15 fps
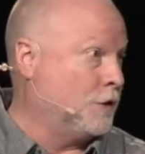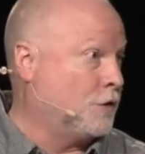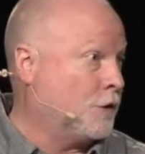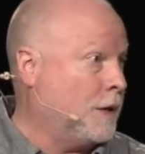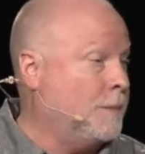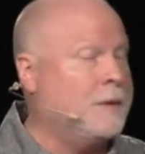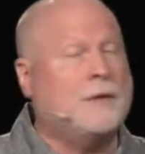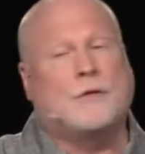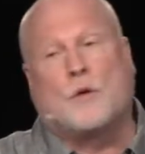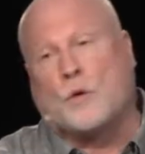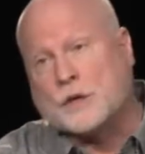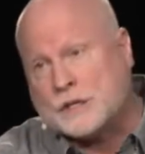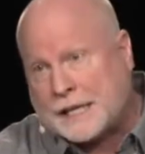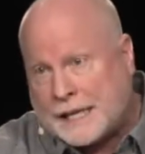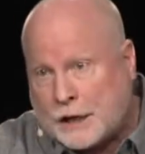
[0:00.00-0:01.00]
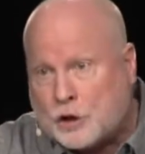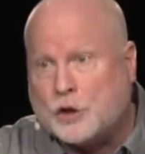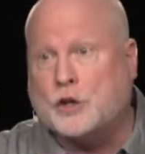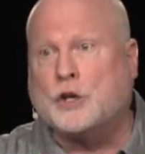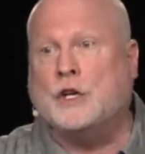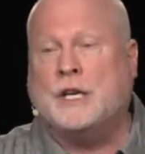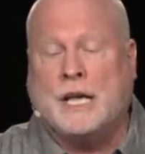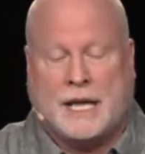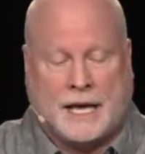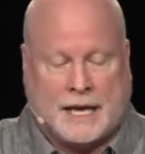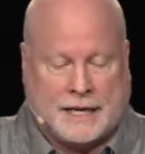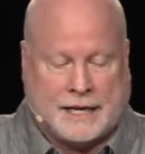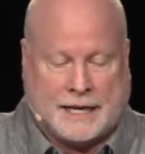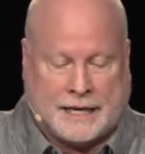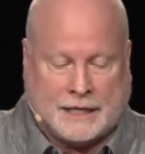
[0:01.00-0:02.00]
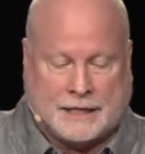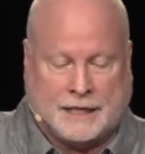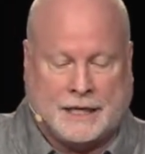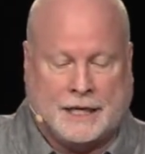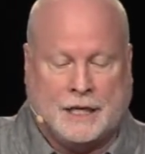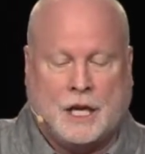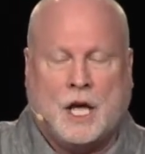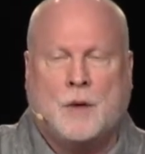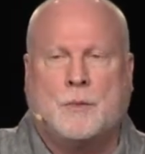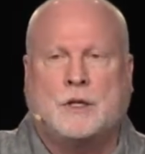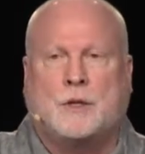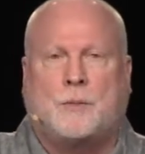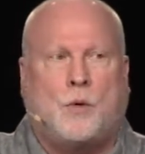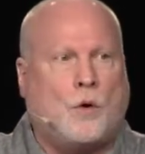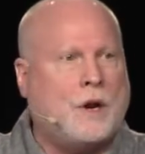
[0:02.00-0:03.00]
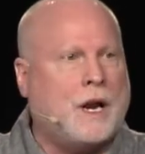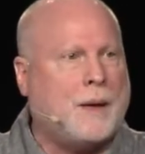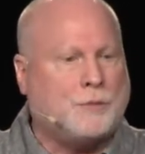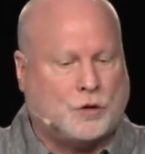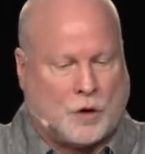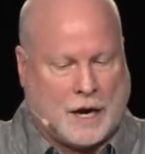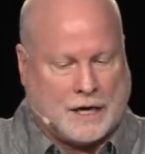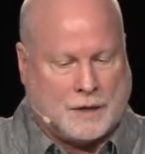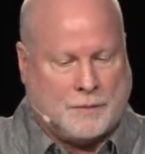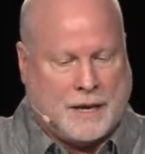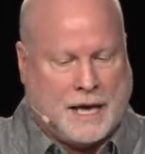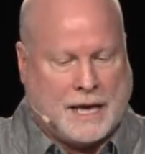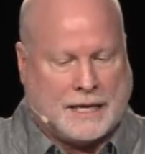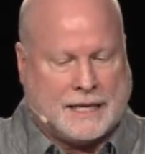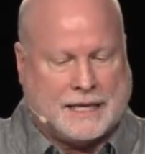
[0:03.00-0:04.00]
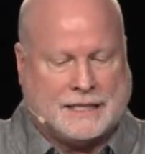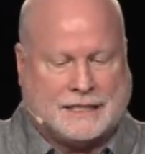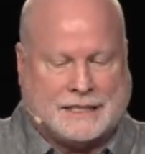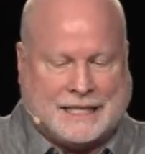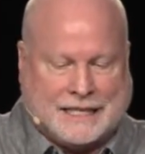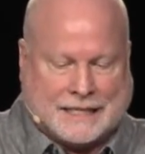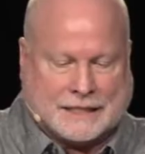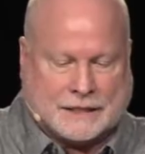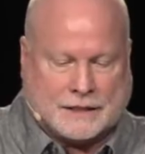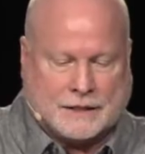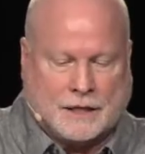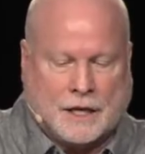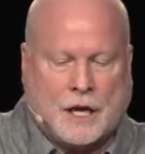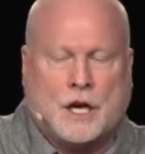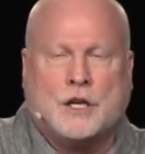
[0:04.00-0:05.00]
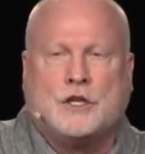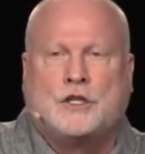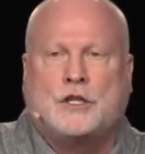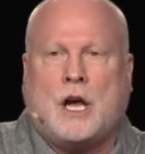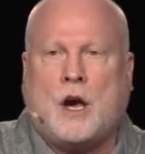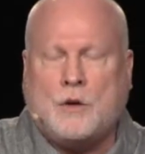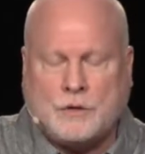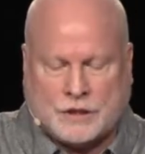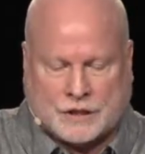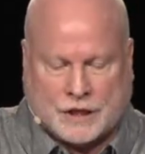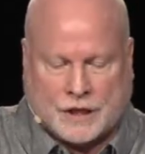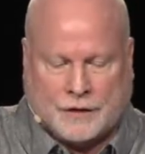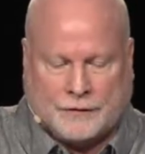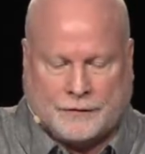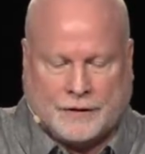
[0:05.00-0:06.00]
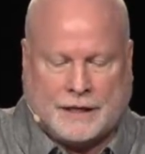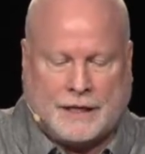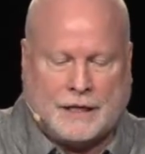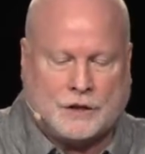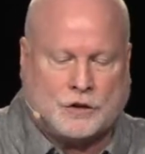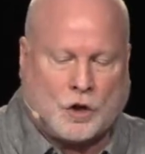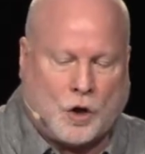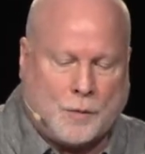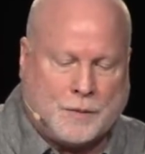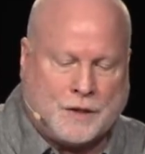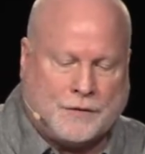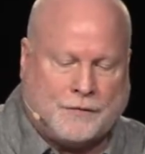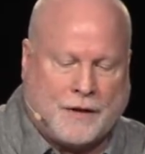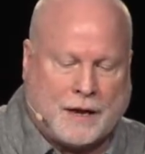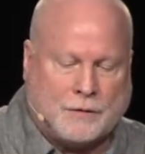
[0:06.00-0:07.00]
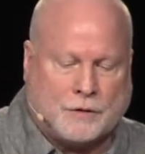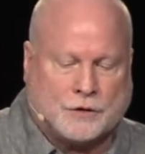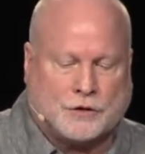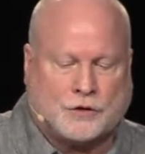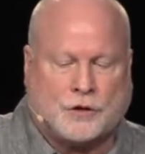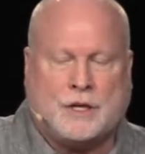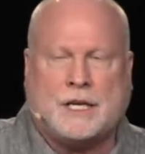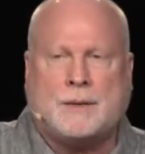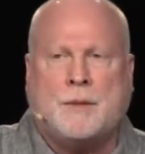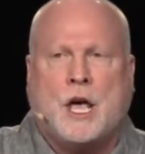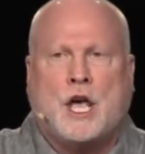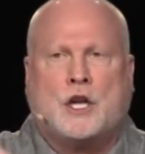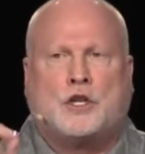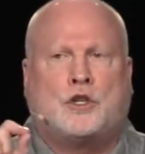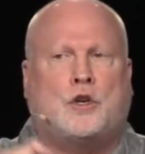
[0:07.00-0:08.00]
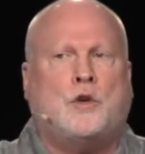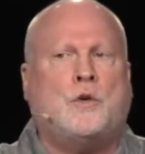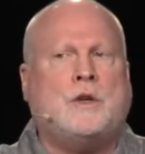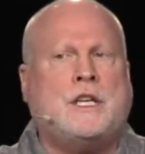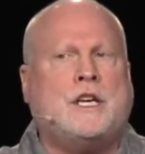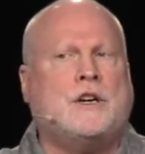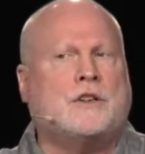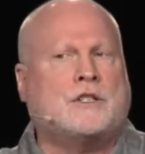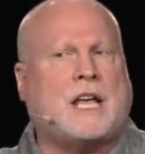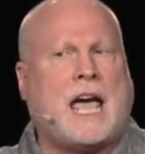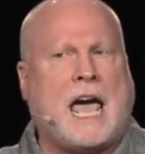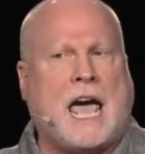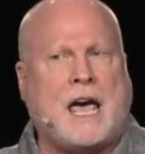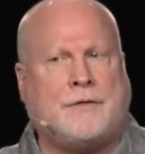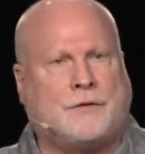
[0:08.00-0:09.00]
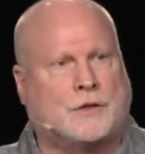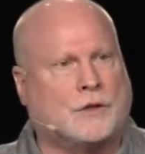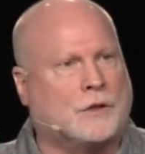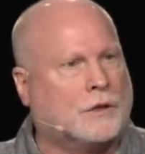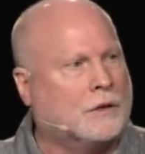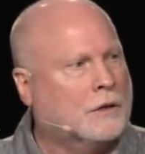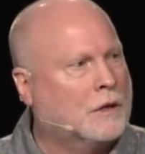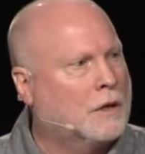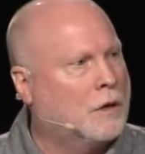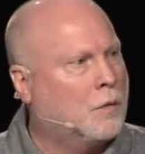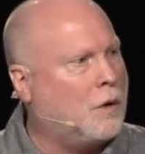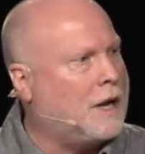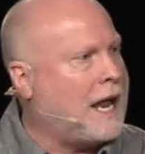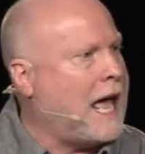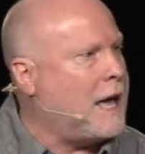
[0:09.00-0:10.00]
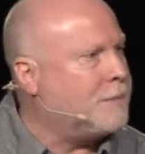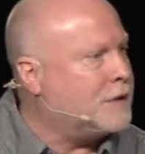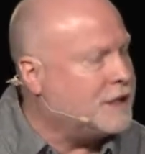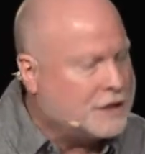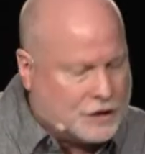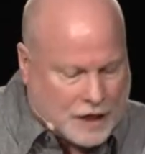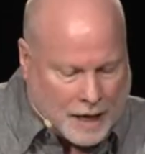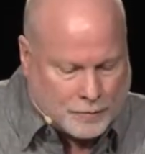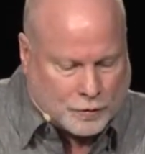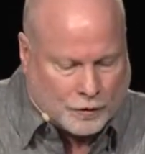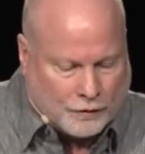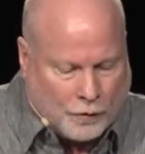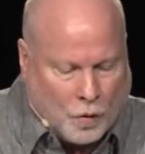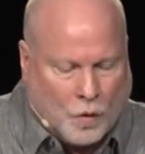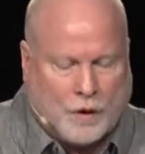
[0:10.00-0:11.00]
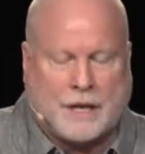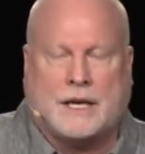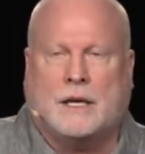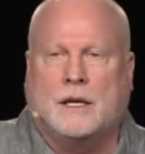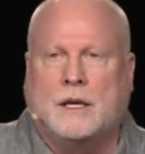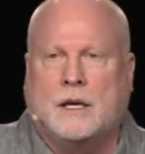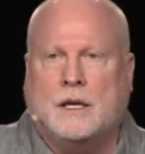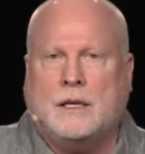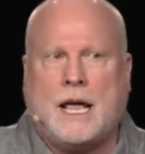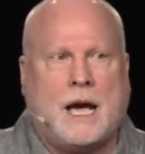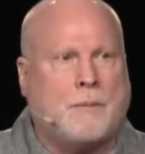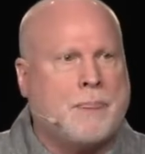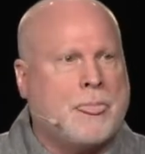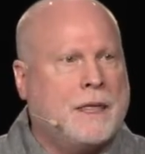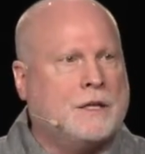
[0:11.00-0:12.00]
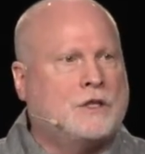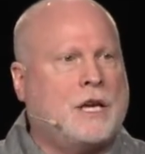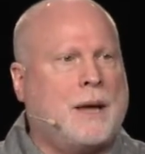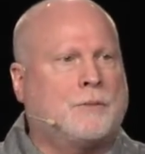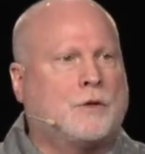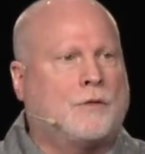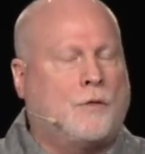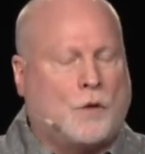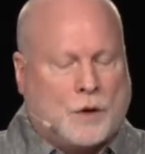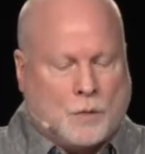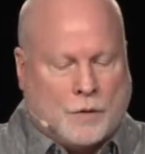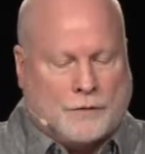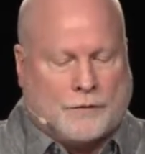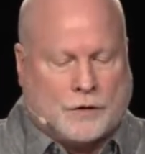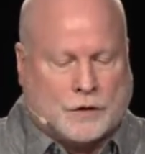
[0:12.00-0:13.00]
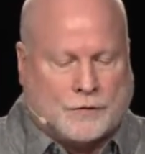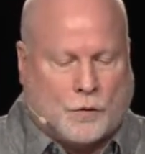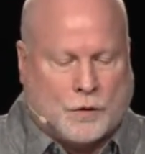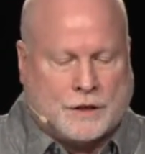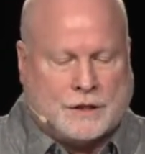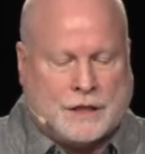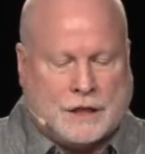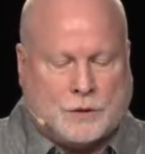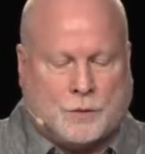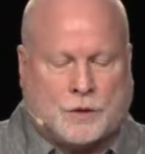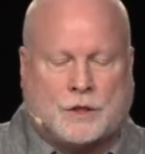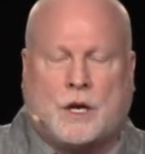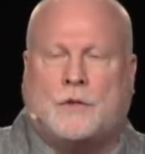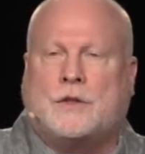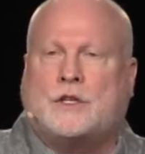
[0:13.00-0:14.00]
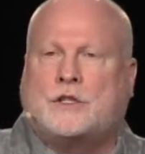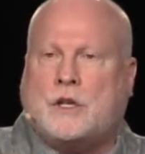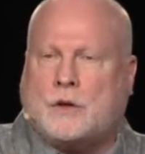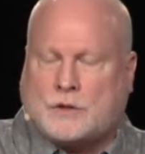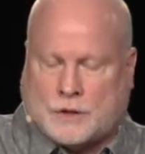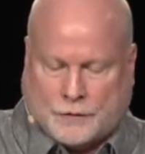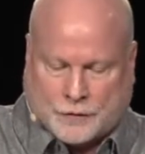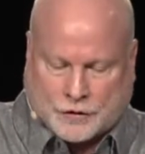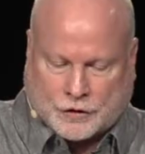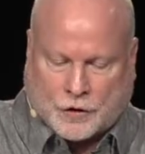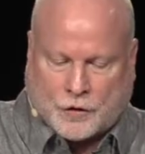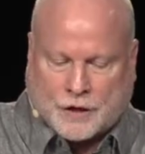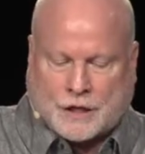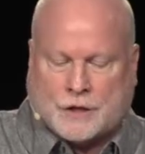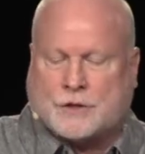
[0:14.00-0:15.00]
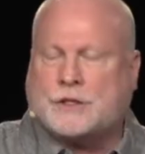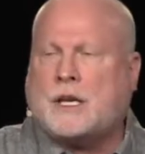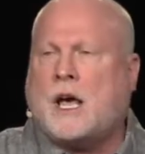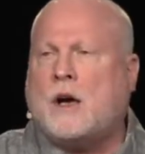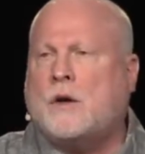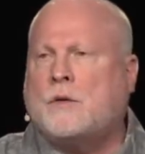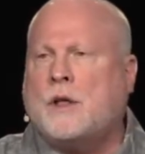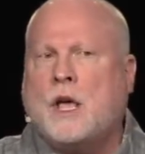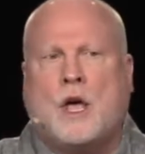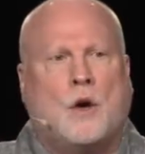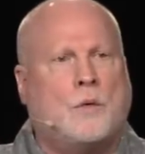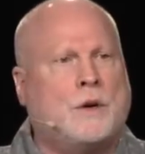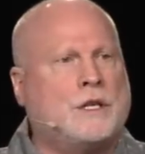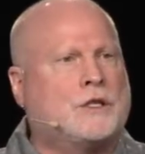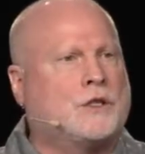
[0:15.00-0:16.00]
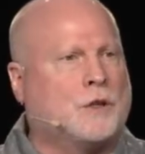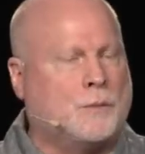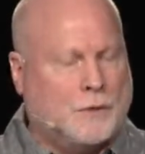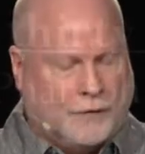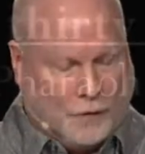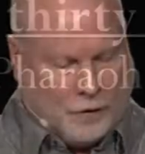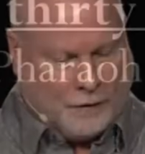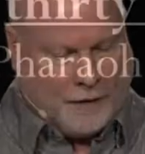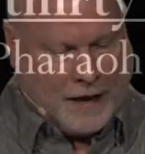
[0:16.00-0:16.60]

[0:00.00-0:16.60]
the dream. And of course he could, and he did. But the point I'm trying to make is this. Joseph interpreted Pharaoh's dream 2 years after what happened in chapter 40. Now, in chapter 41, verse 46, we're told that Joseph was 30 years old when he stood before